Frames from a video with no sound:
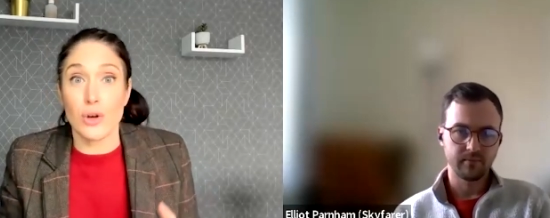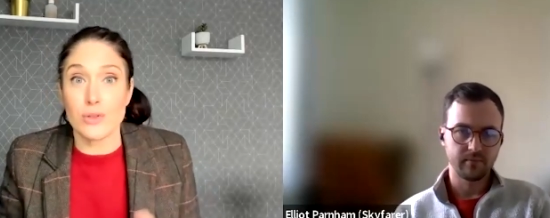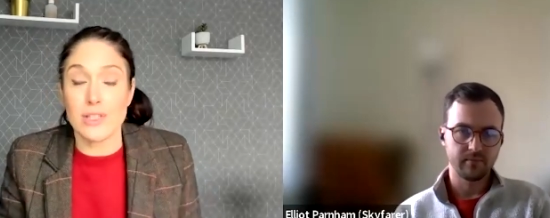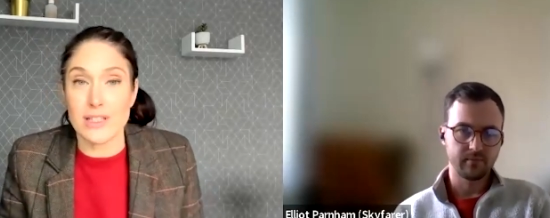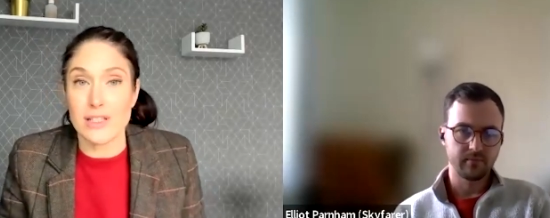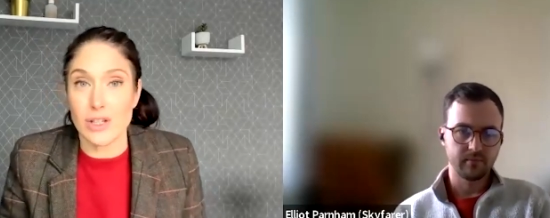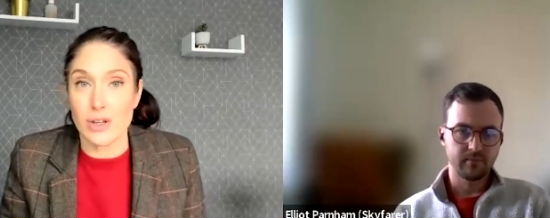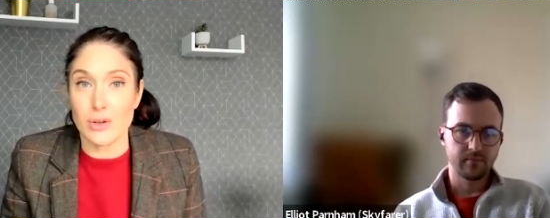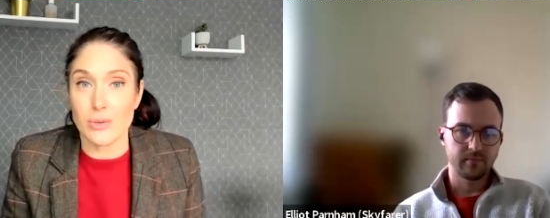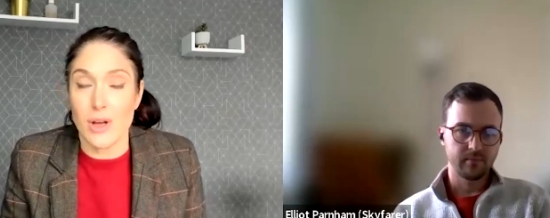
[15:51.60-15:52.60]
Speaker 1: goes
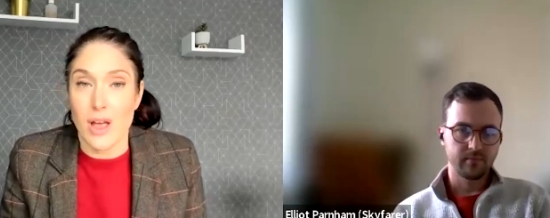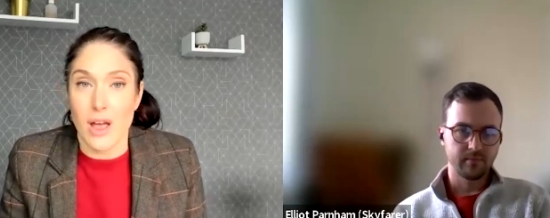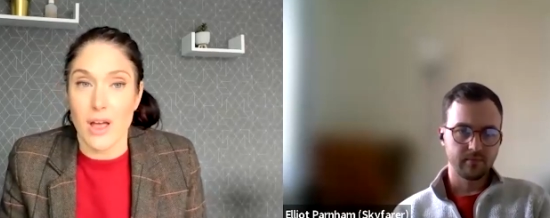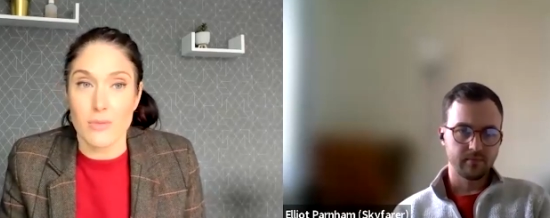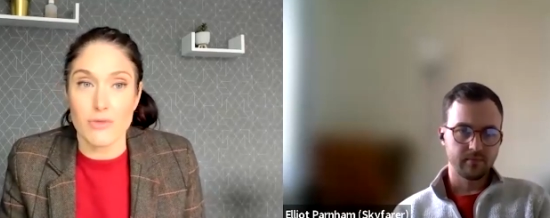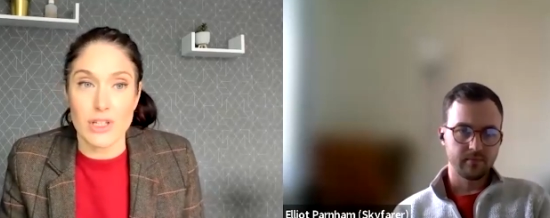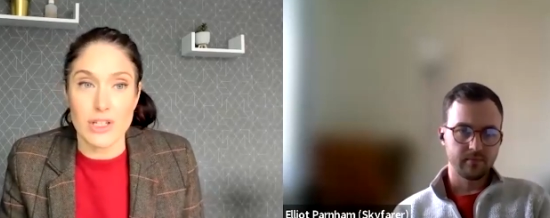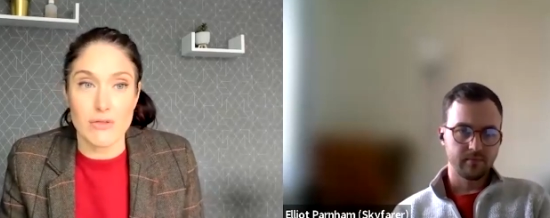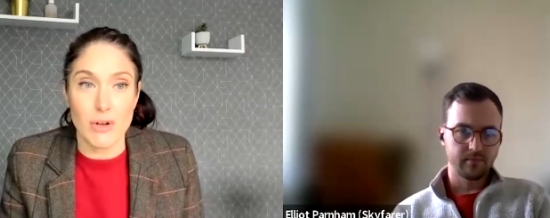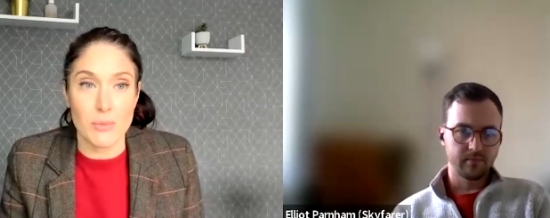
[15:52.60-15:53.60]
into uh, running
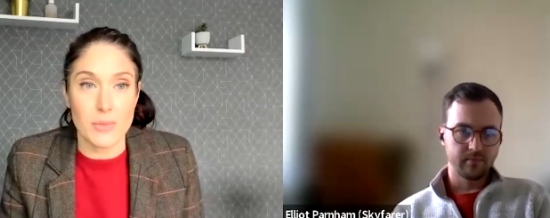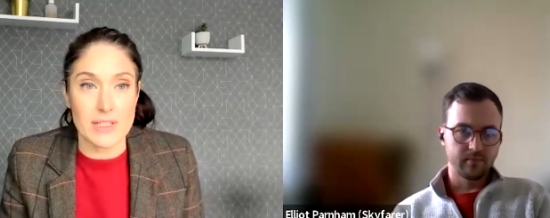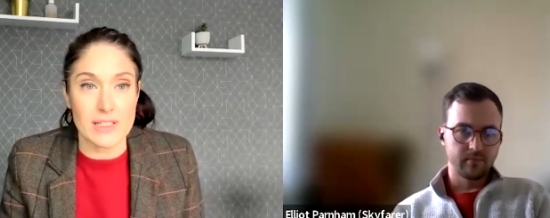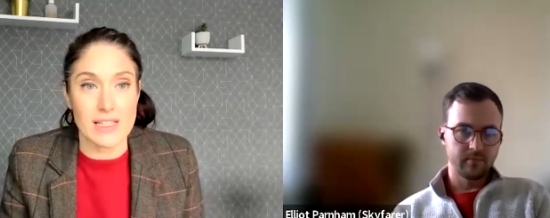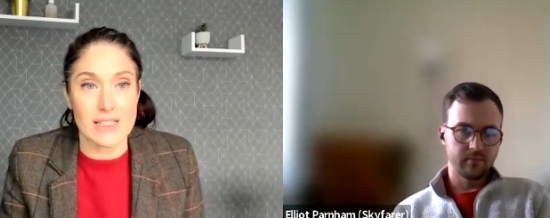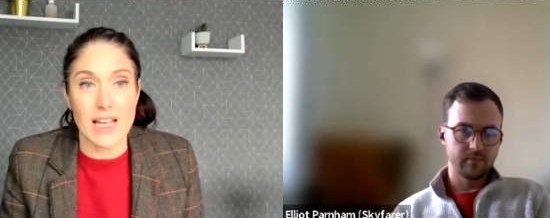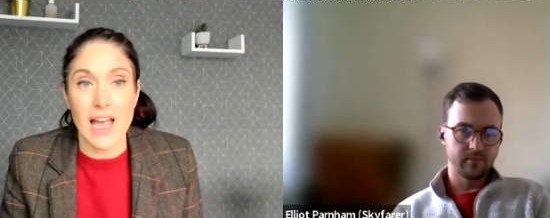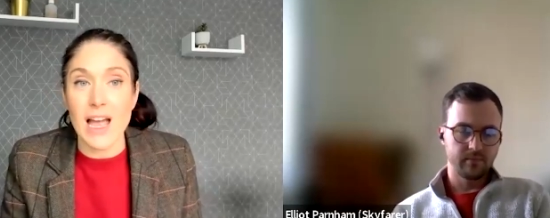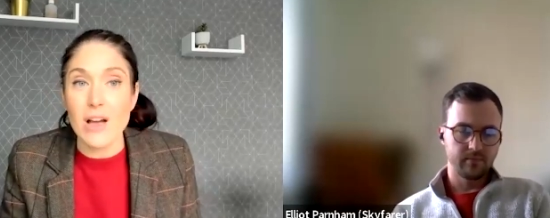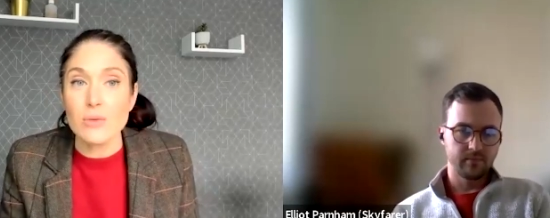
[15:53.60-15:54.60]
your own business.
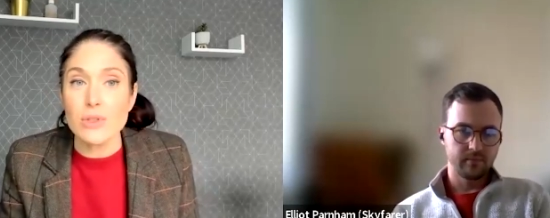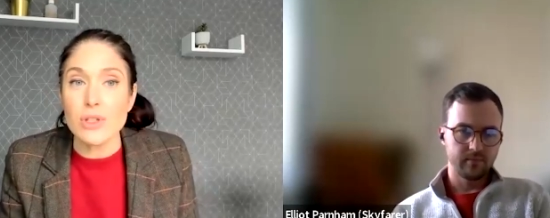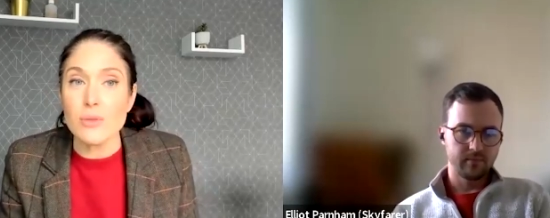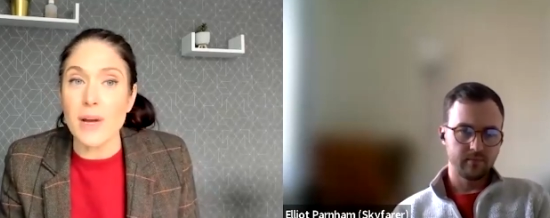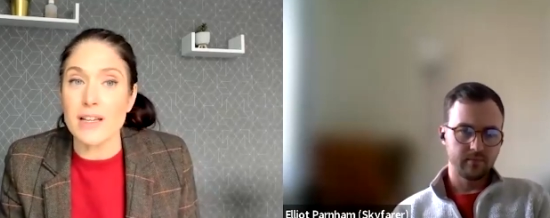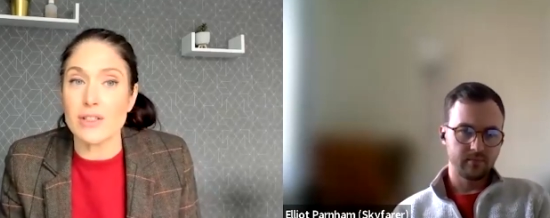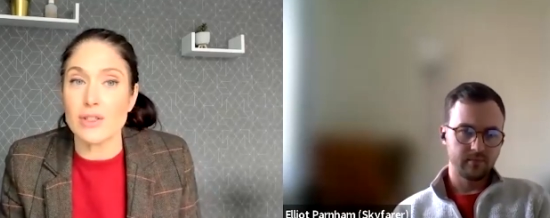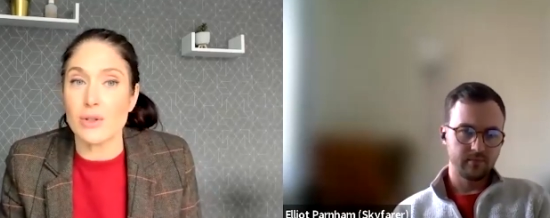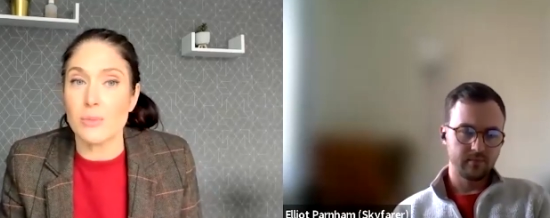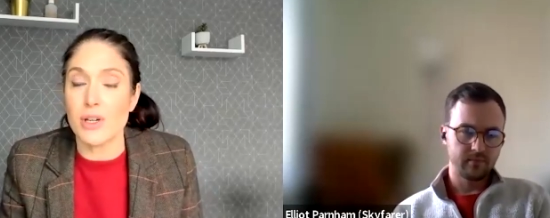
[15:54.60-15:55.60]
How do you
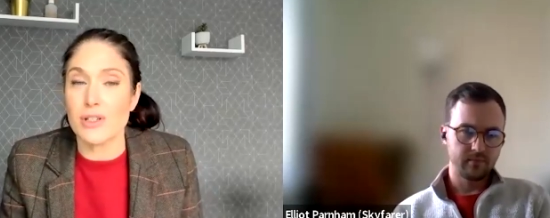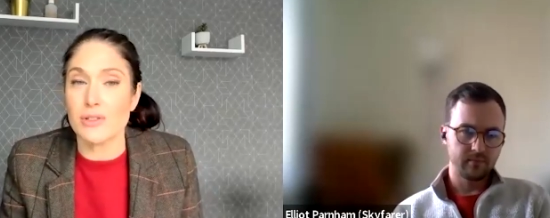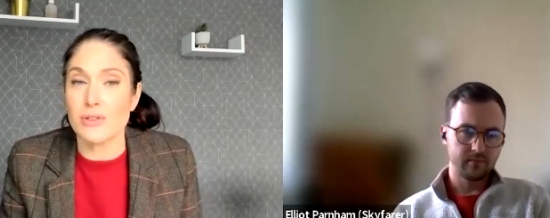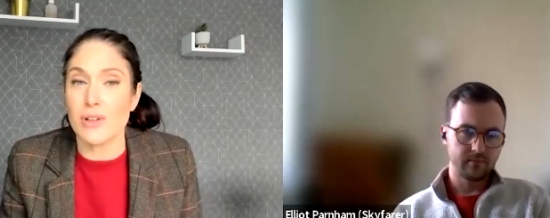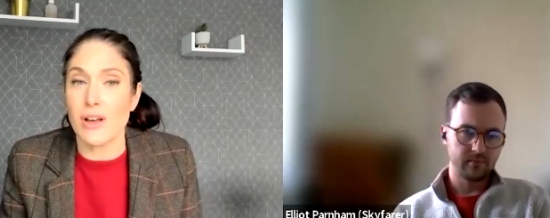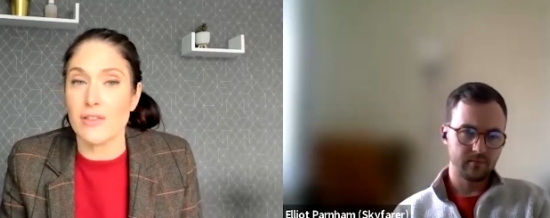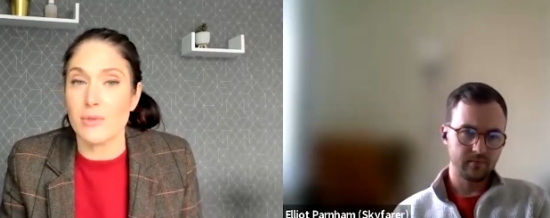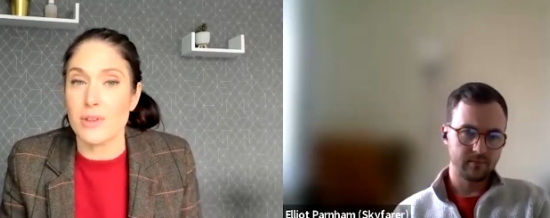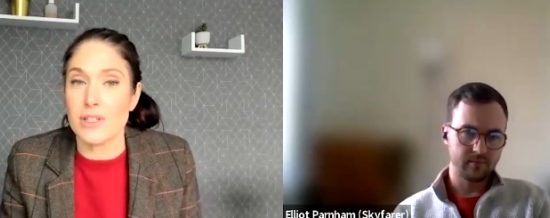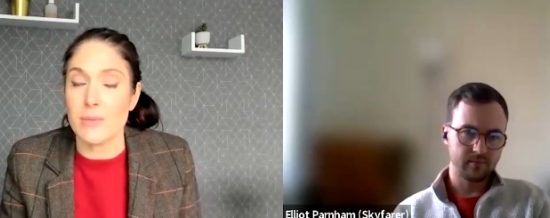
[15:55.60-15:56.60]
balance your personal life
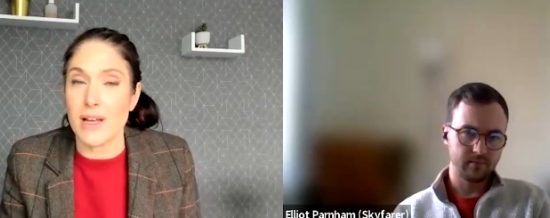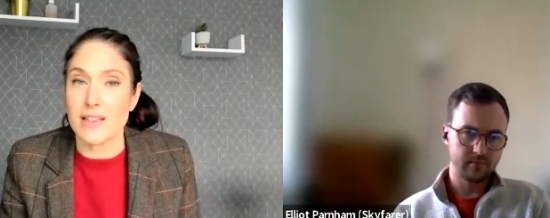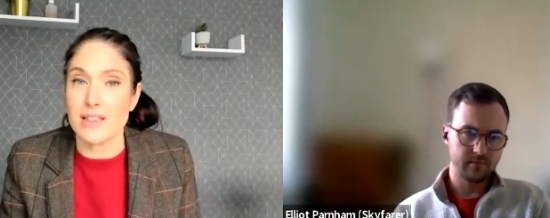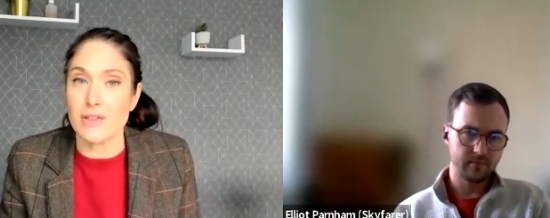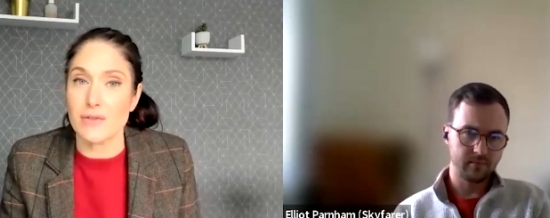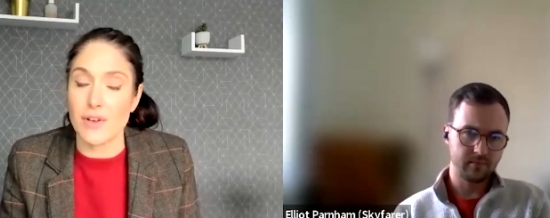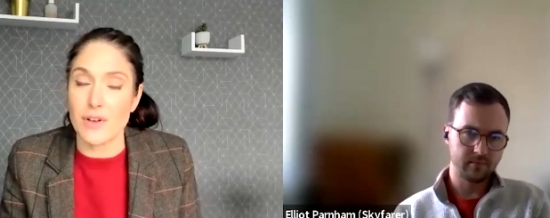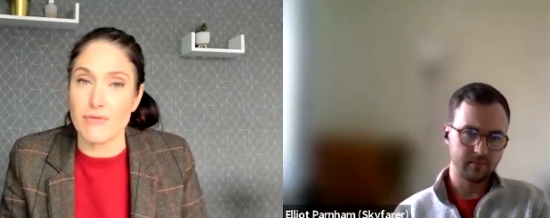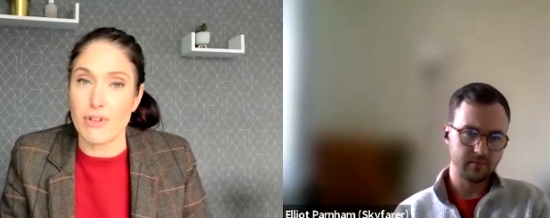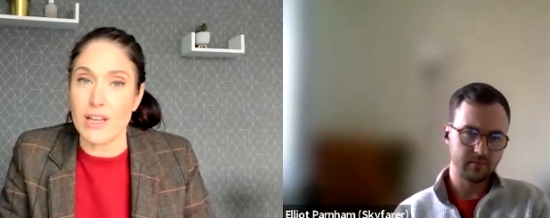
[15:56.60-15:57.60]
with the demands of,
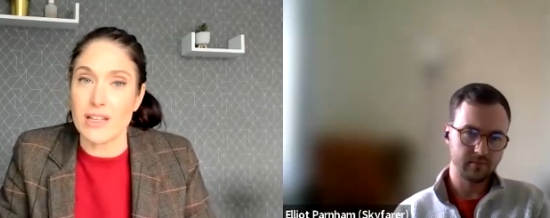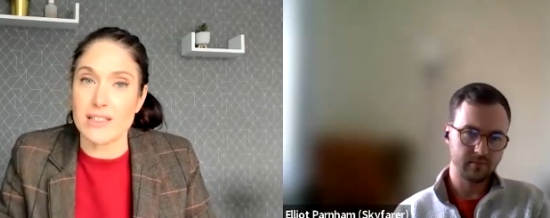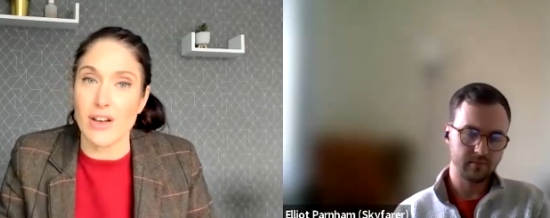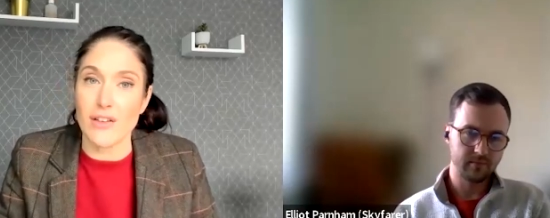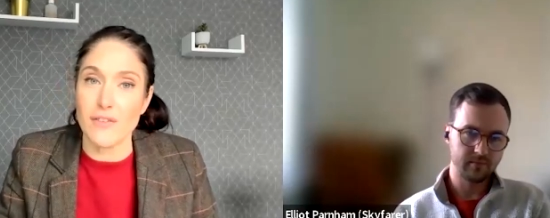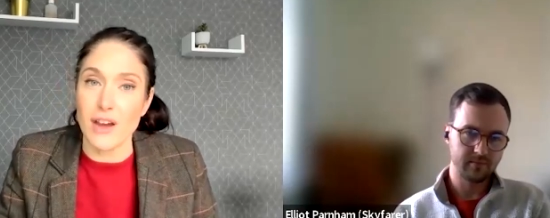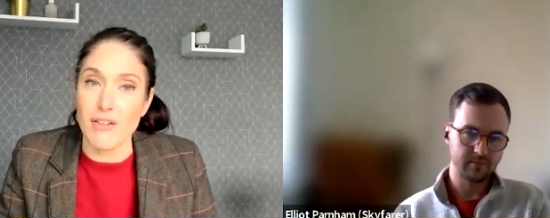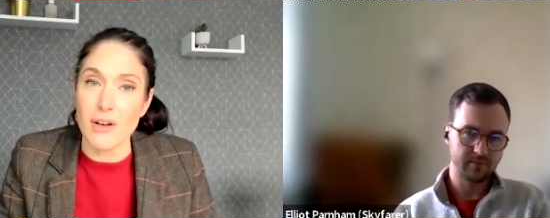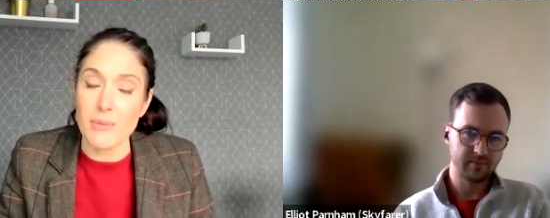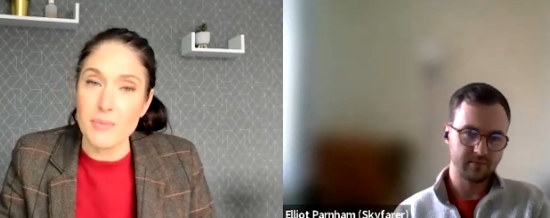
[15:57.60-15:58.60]
of running
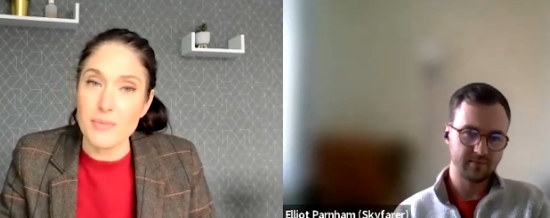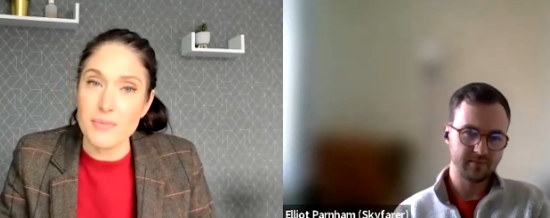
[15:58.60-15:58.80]
Skyfarer?